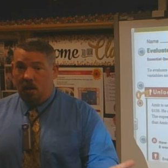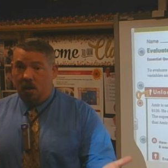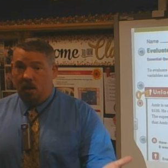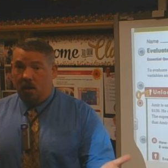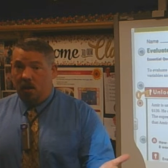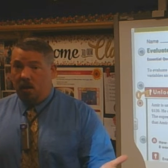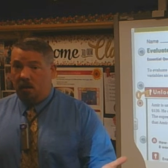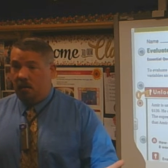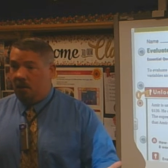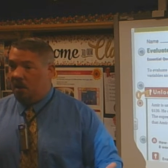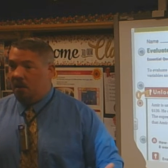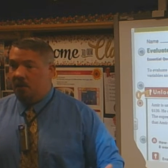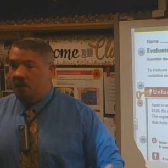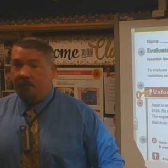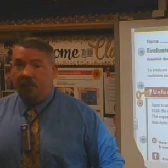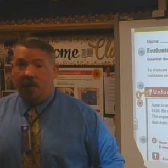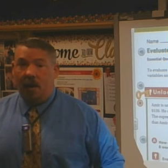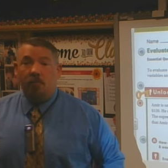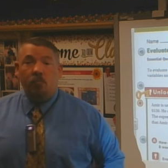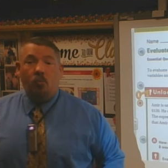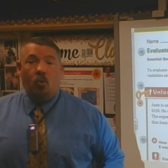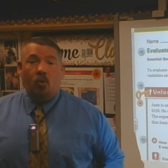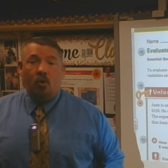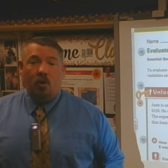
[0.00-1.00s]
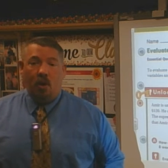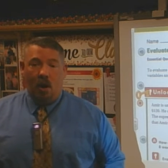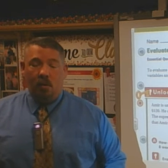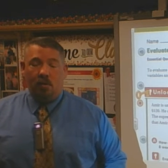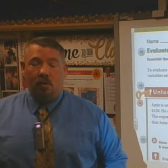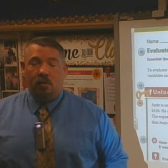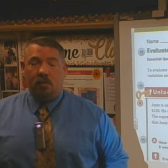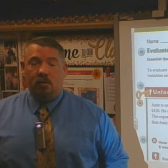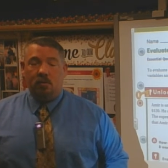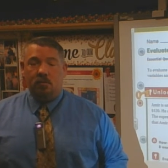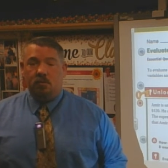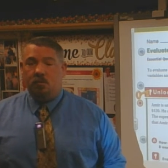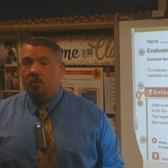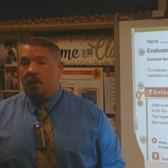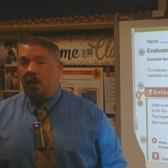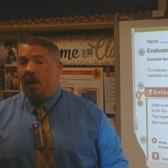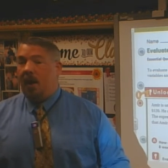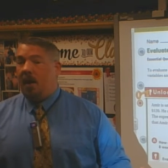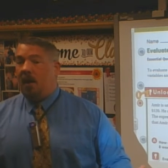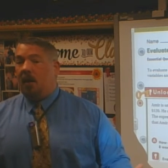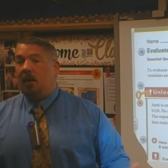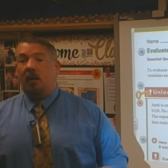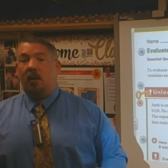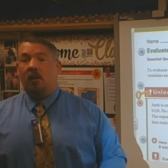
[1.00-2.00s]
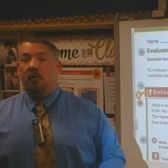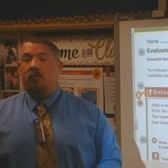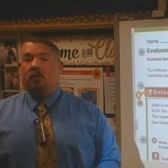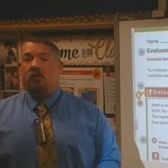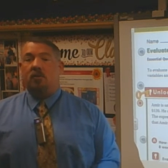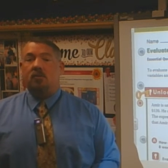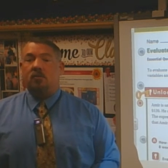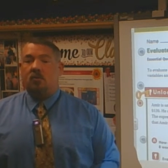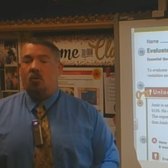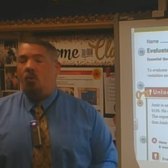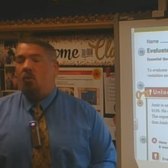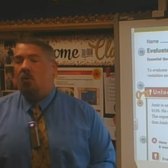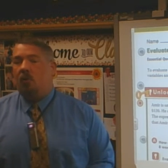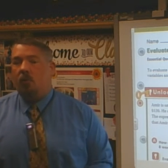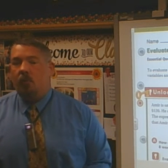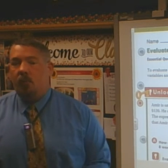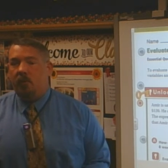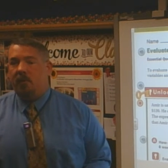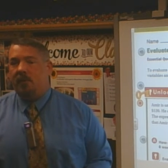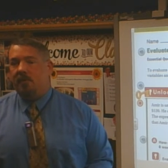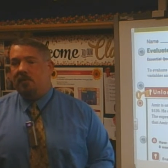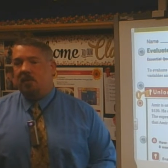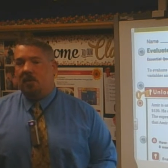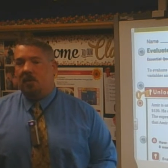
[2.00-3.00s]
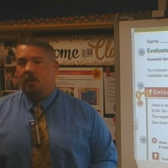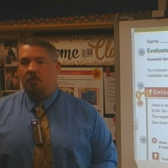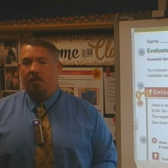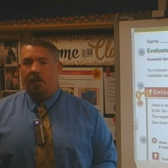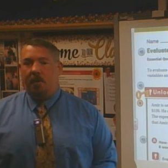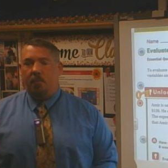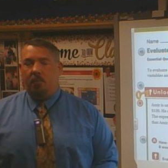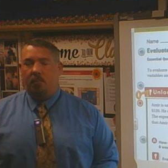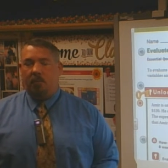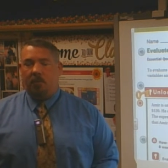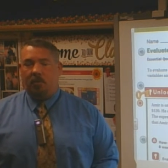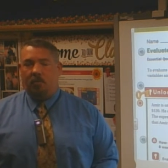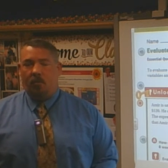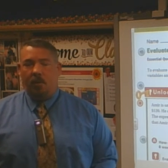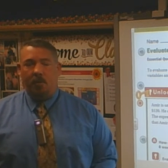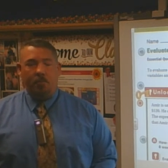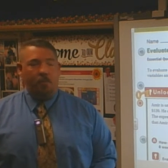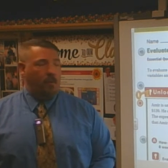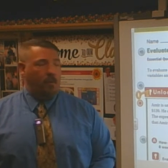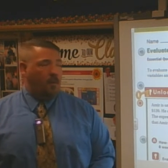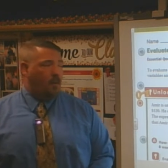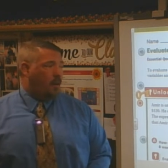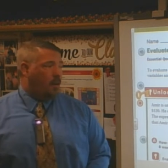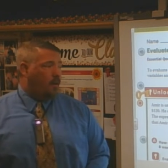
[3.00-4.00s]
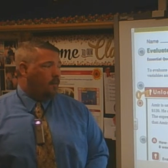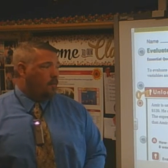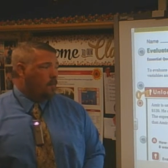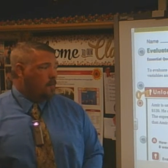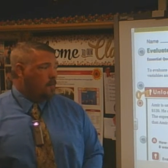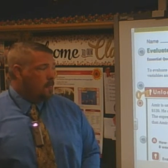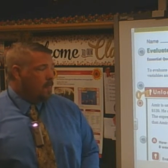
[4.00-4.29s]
I need $5 more. You can't leave the store with this MP3 player.